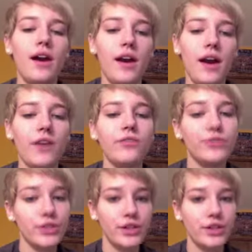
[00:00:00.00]

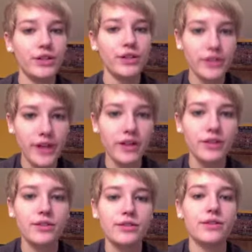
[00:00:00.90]
after your
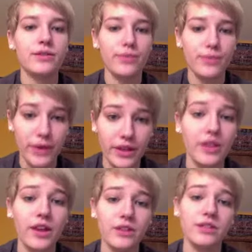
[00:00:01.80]
diagnosis with
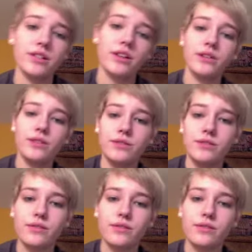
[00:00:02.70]
Ehlers-Danlos.